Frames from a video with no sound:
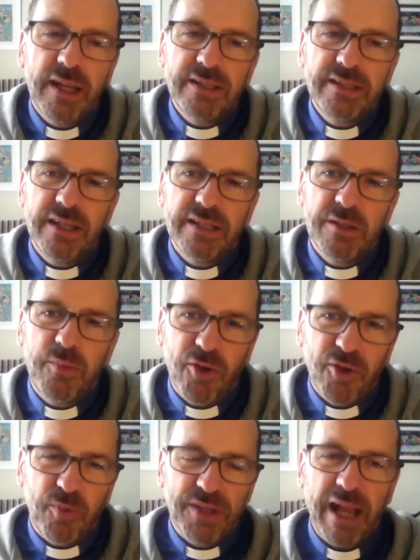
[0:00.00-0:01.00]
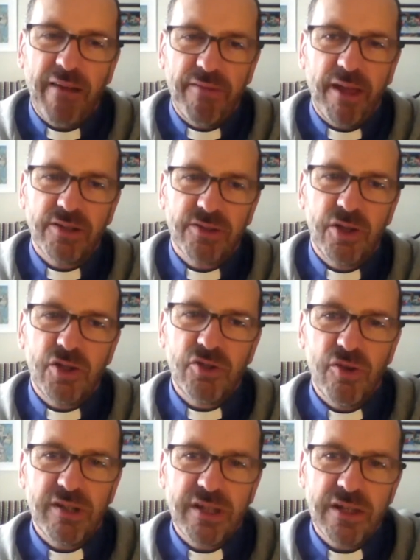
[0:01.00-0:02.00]
Is it possible to have that sort of
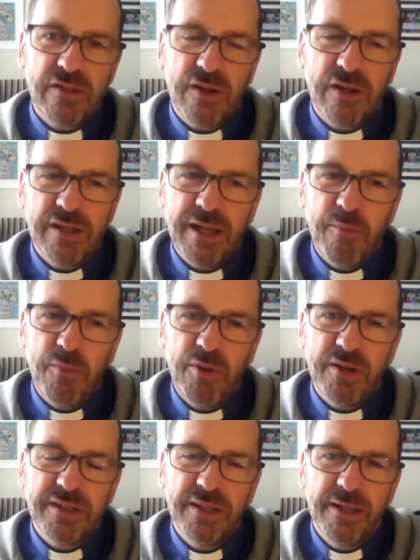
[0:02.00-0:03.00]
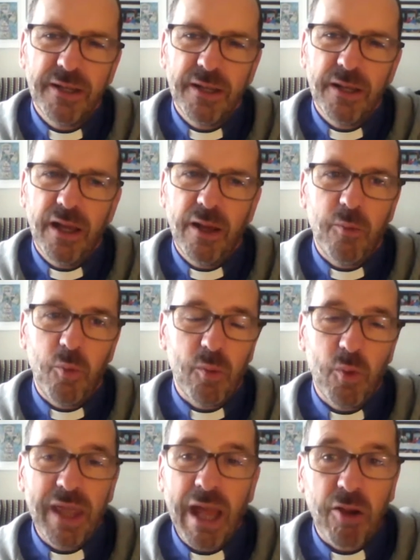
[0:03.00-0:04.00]
true sense of contentment
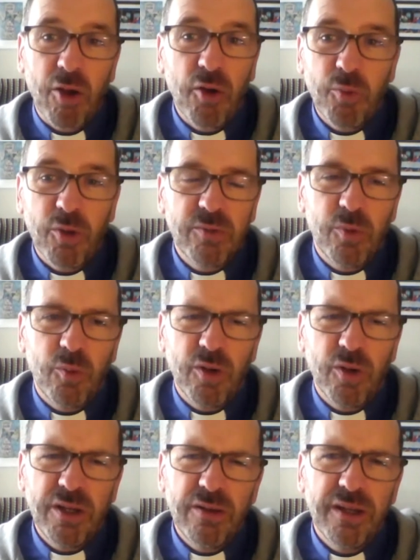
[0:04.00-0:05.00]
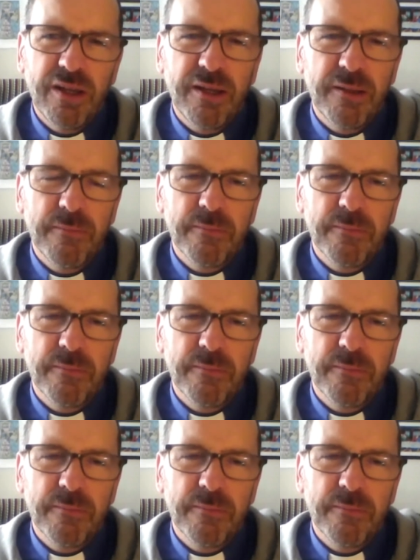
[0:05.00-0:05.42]
without God? What do you think?